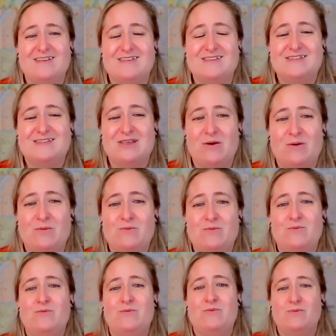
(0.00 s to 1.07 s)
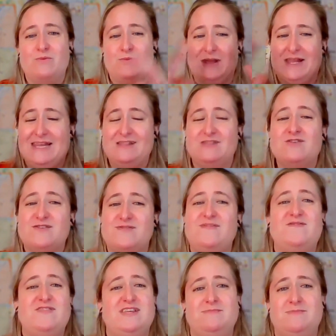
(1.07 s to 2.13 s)
So we need those
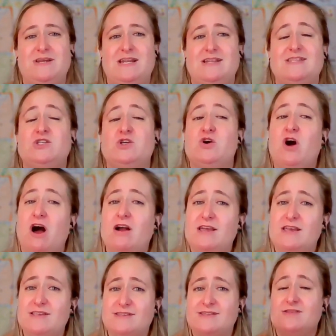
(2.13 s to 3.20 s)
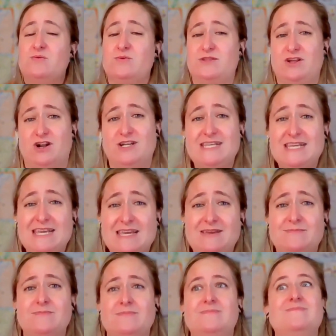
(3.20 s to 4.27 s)
15 minutes to caucus with our
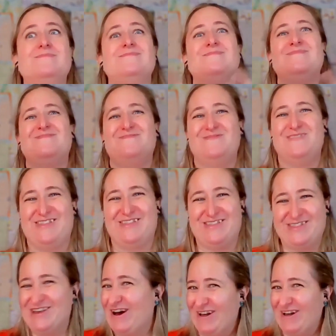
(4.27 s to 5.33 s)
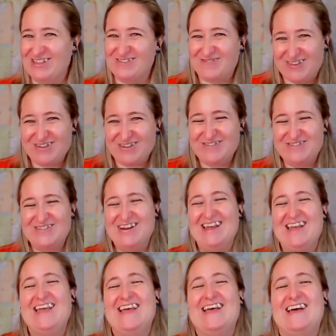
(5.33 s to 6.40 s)
team, with all of you,
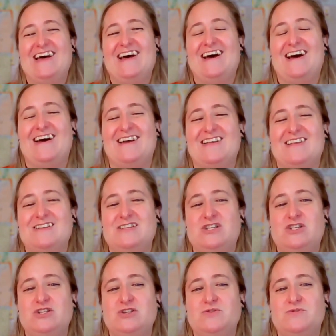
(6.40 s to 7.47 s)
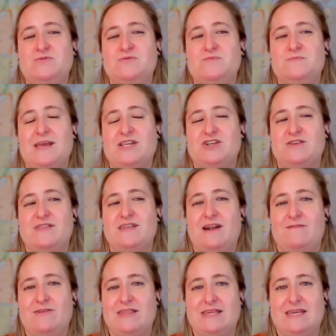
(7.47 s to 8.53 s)
to make sure that
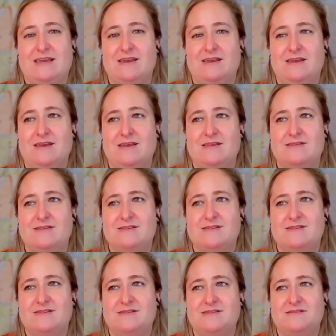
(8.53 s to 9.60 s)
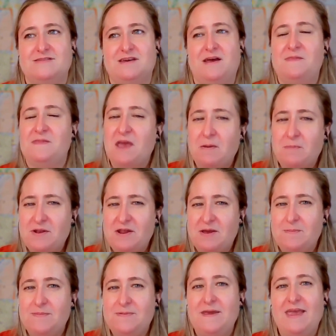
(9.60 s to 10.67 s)
everything is on the up and
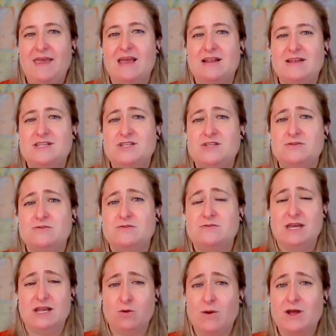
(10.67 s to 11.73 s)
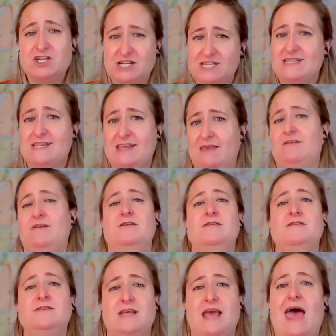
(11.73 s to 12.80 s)
up and to get questions together
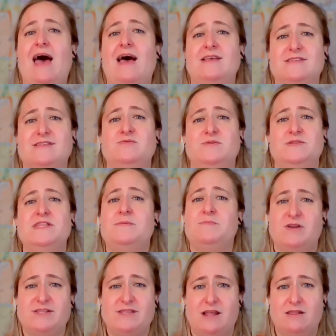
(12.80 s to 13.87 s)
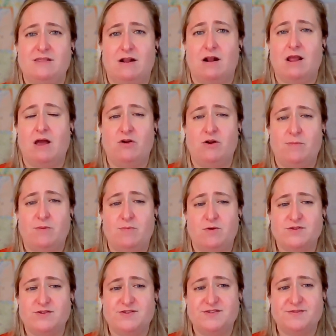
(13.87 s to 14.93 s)
to ask when they present their counter
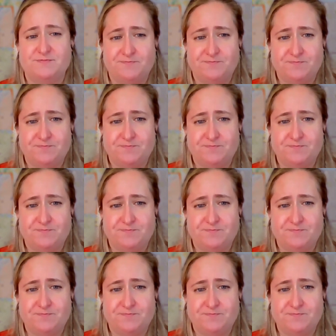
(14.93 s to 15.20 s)
proposals.